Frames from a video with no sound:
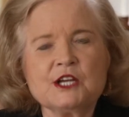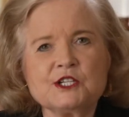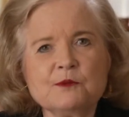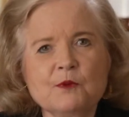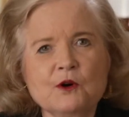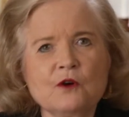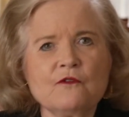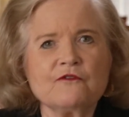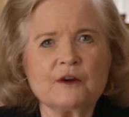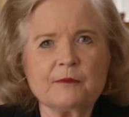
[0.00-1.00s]
to move
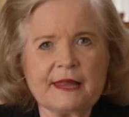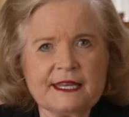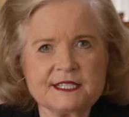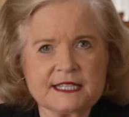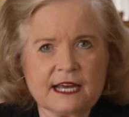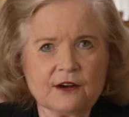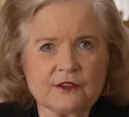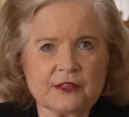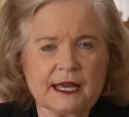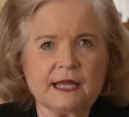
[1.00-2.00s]
from the
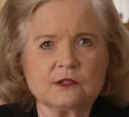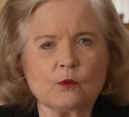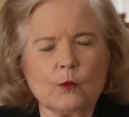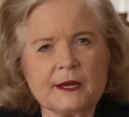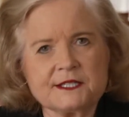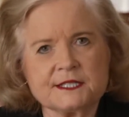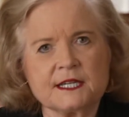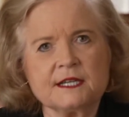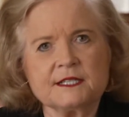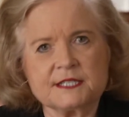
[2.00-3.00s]
south and west
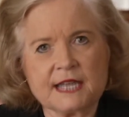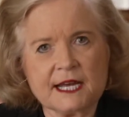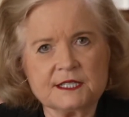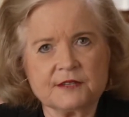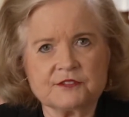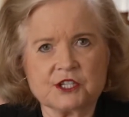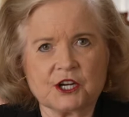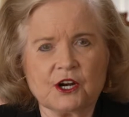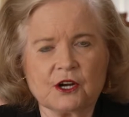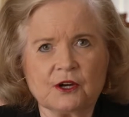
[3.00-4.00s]
sides of
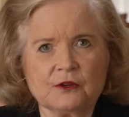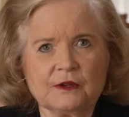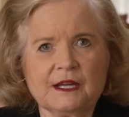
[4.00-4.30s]
Chicago